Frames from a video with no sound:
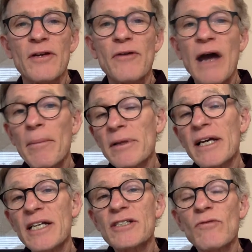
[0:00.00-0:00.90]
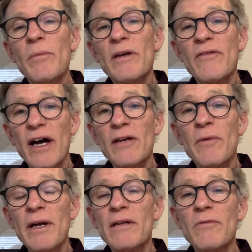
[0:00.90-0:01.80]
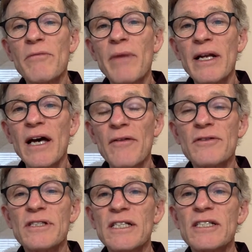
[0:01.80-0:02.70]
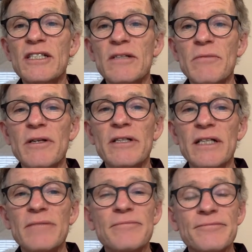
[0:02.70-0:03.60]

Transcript: Your application will be evaluated with many others in each community